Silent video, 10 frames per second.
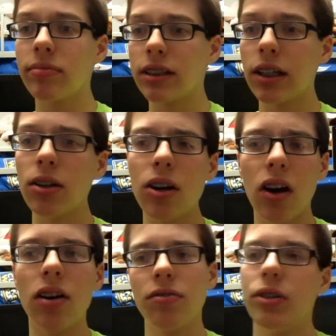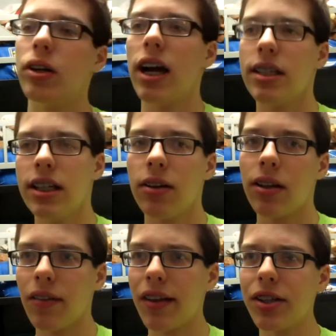there are a few guys here and
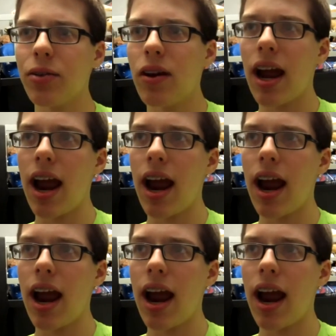there that do